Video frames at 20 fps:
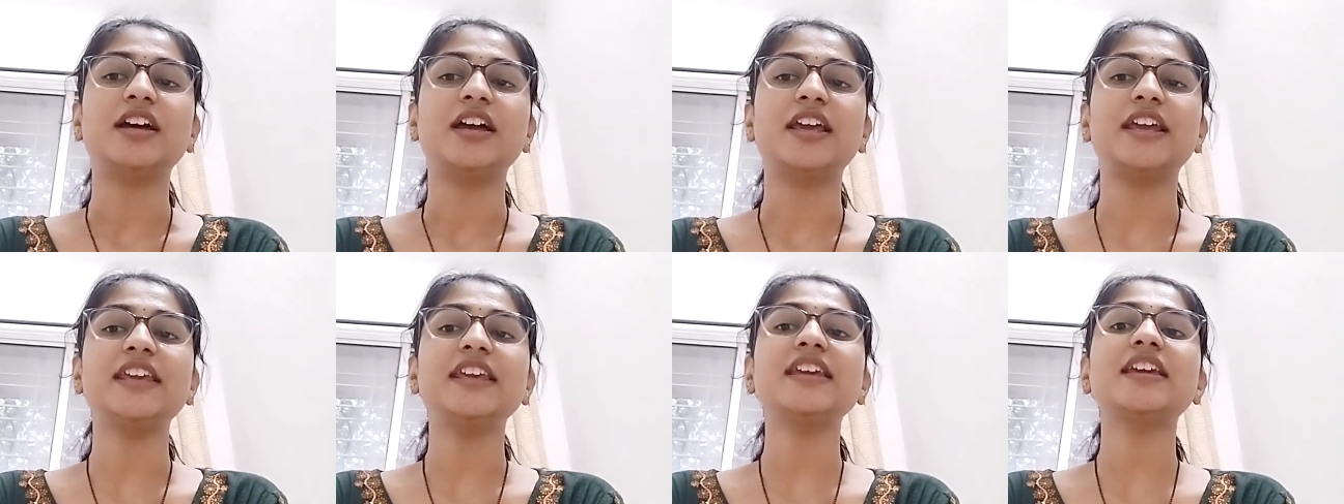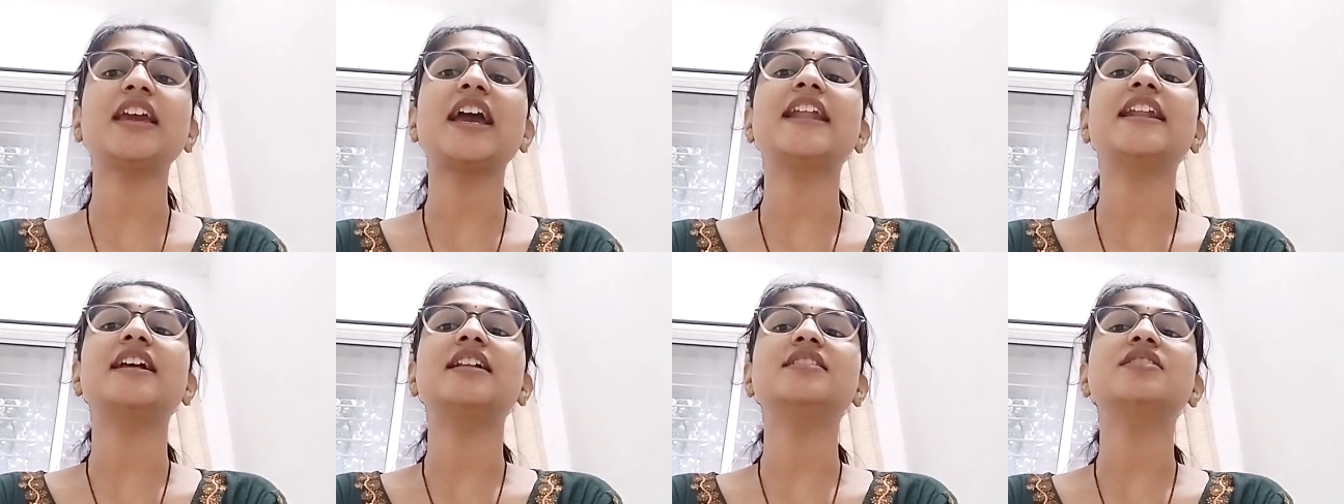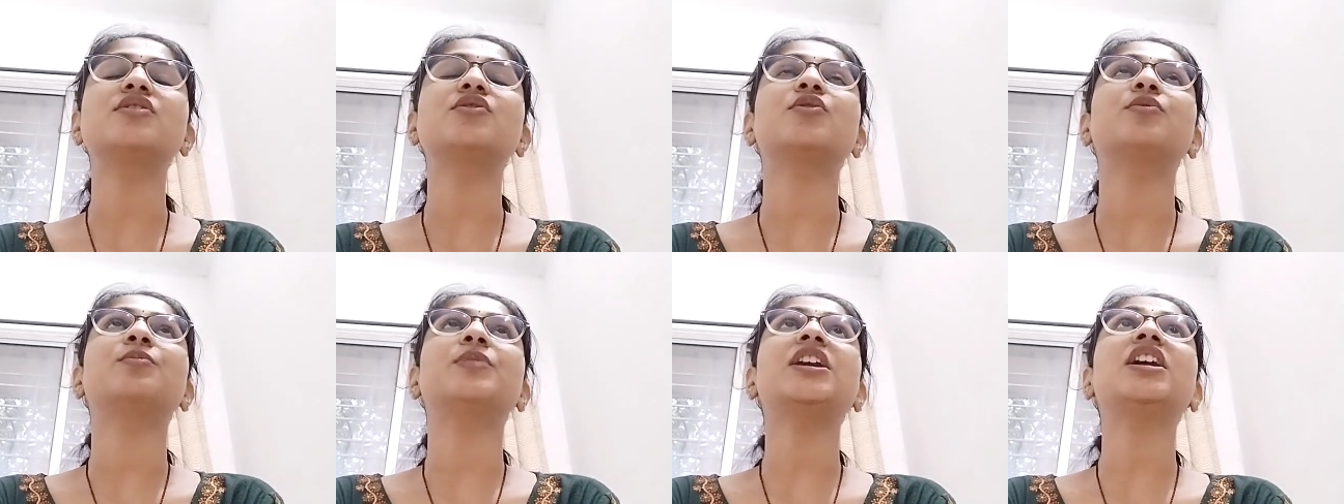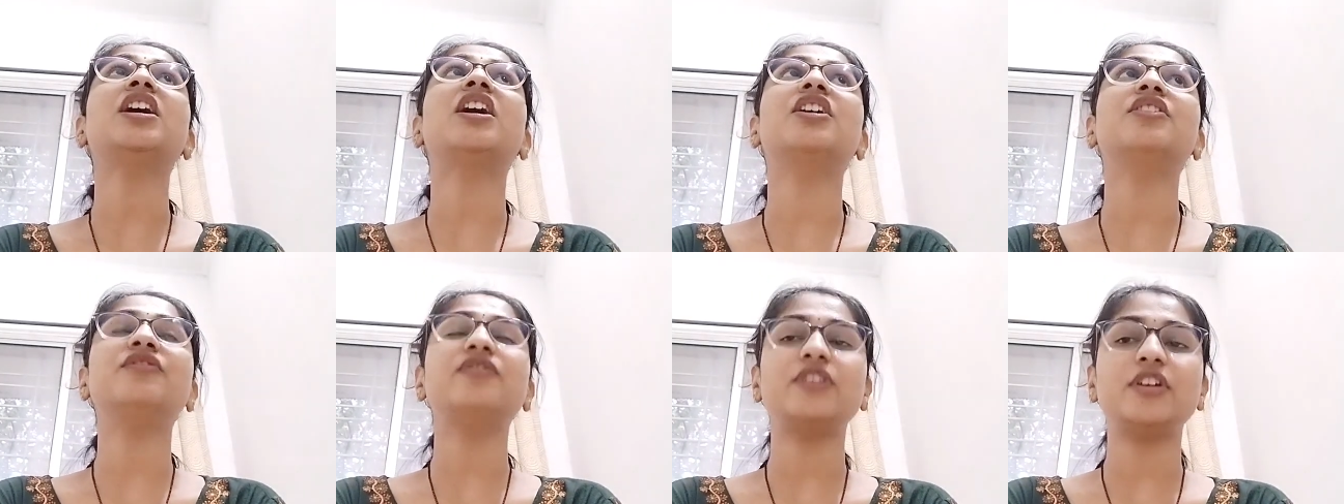It can also be
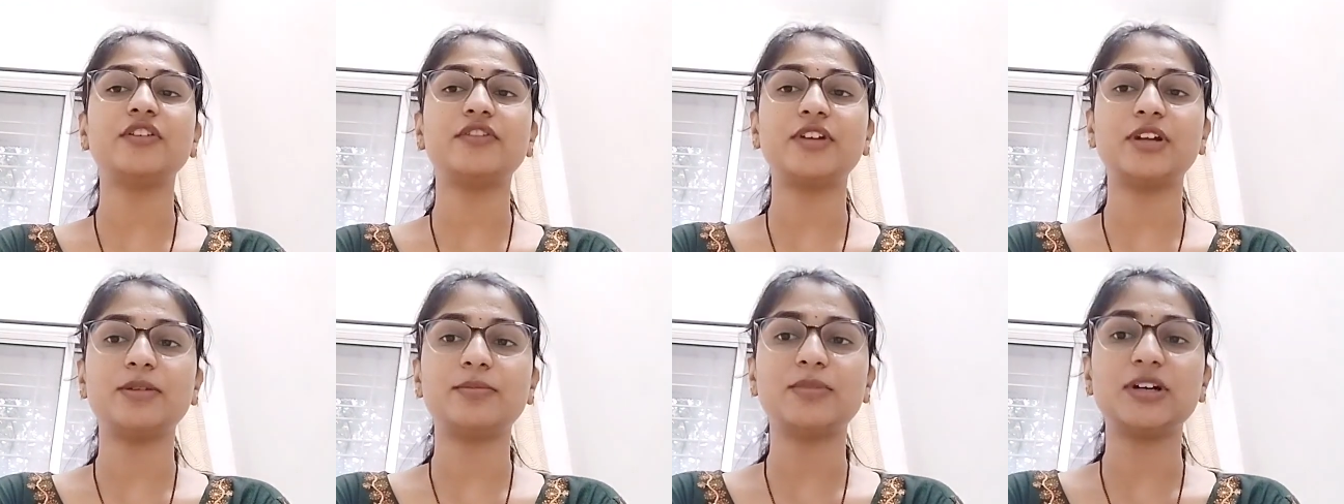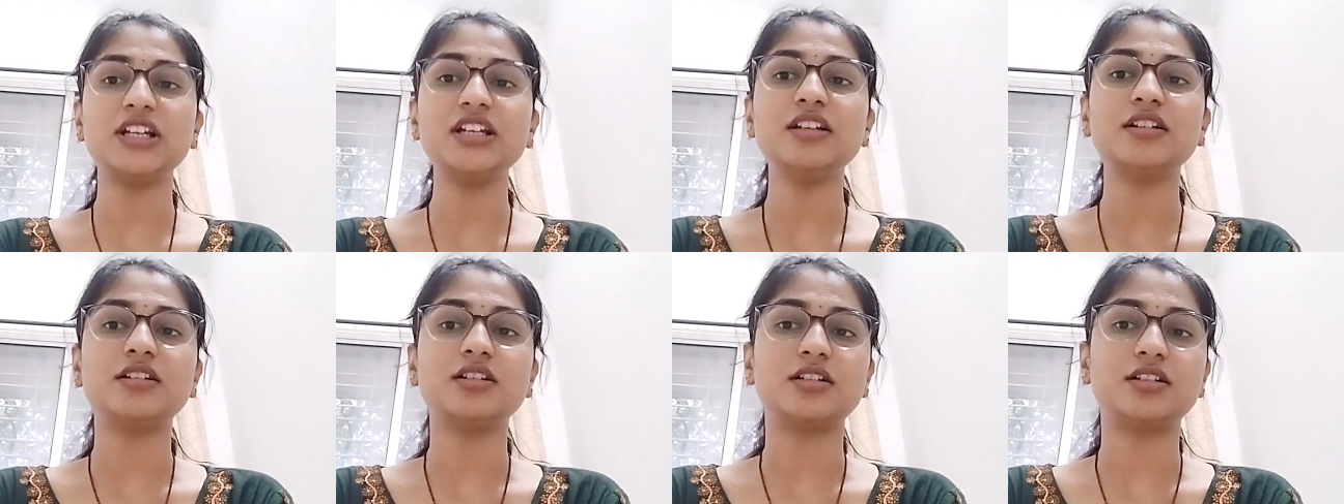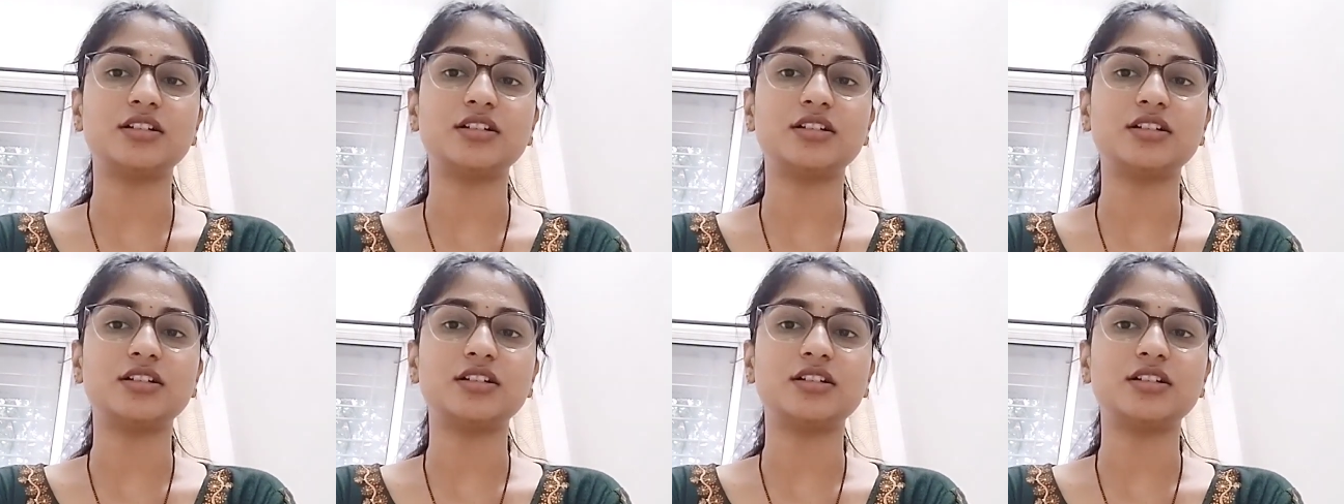unfavorable